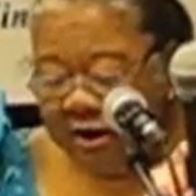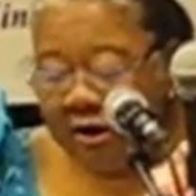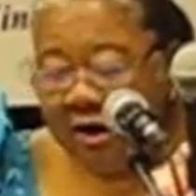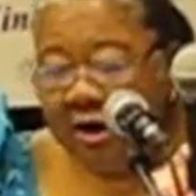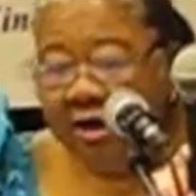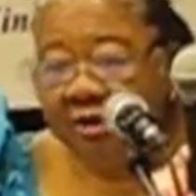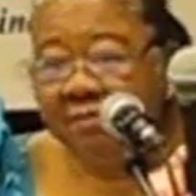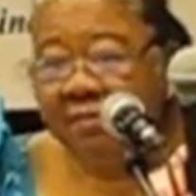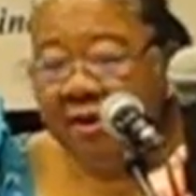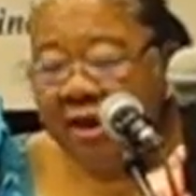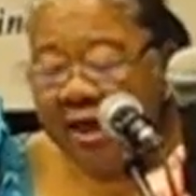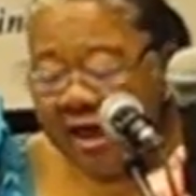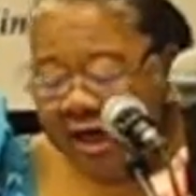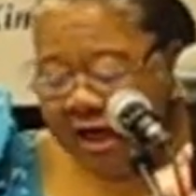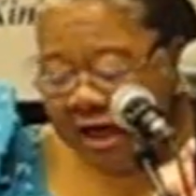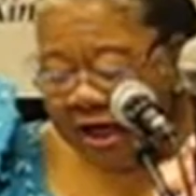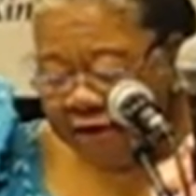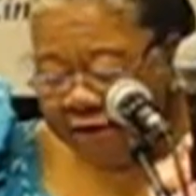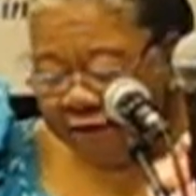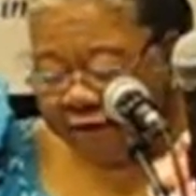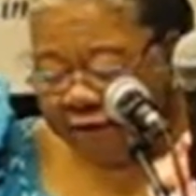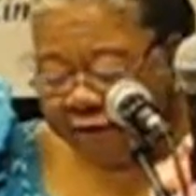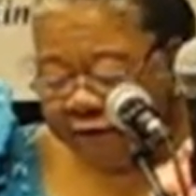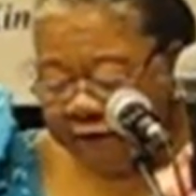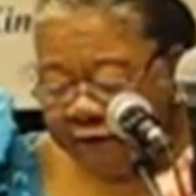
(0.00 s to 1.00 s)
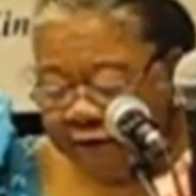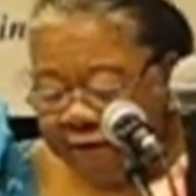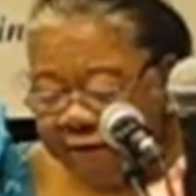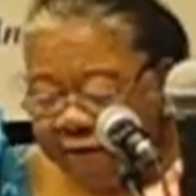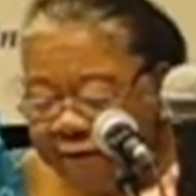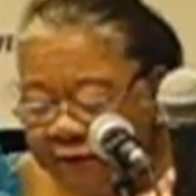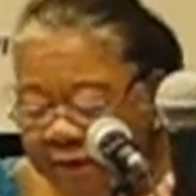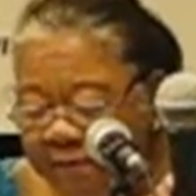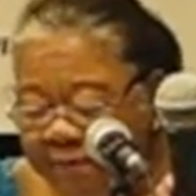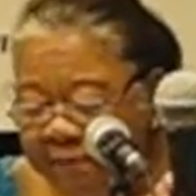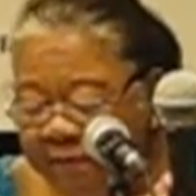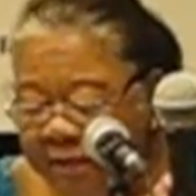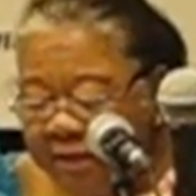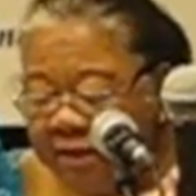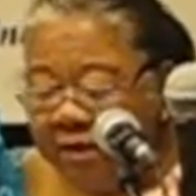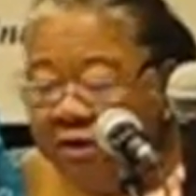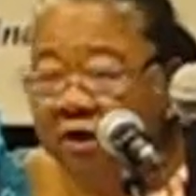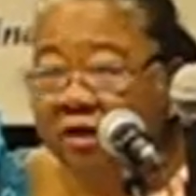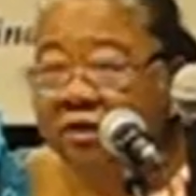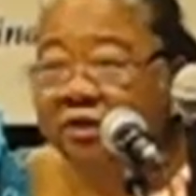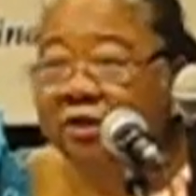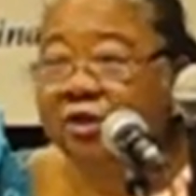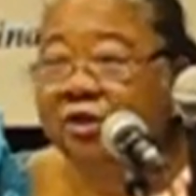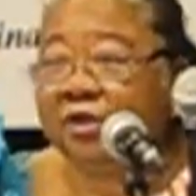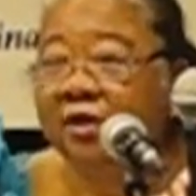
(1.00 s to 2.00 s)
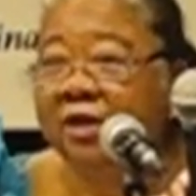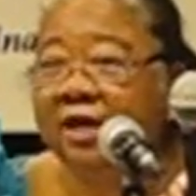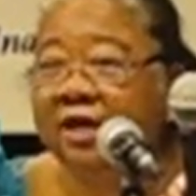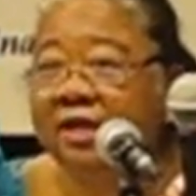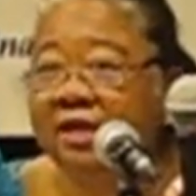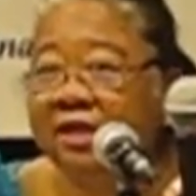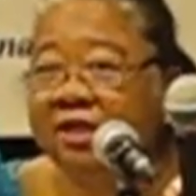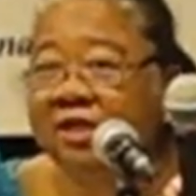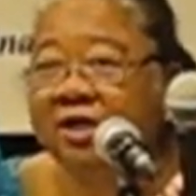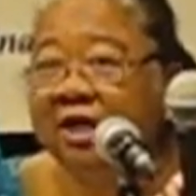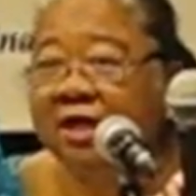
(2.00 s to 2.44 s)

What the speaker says: On behalf of the Philippine Consulate